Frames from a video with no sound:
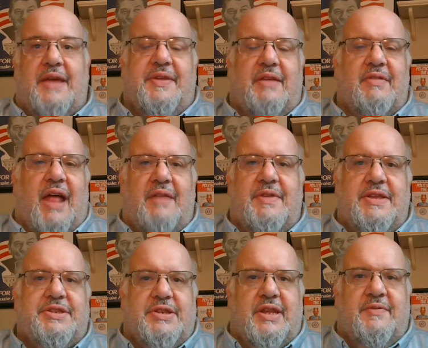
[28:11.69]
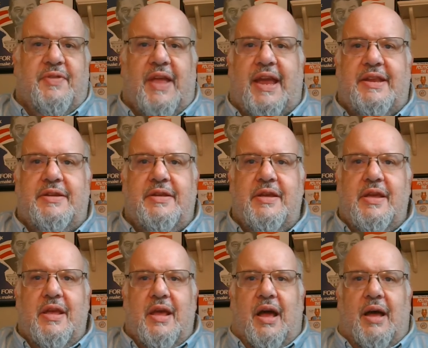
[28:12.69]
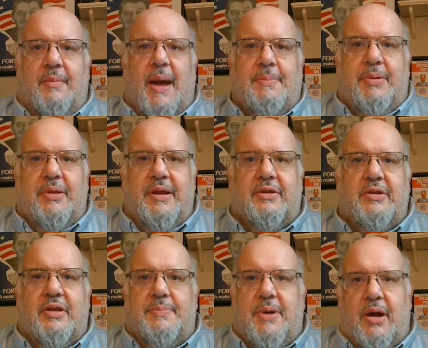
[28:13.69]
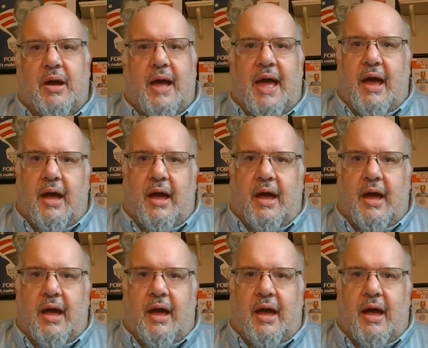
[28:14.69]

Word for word: I think a lot of it is inflated uh, by political uh,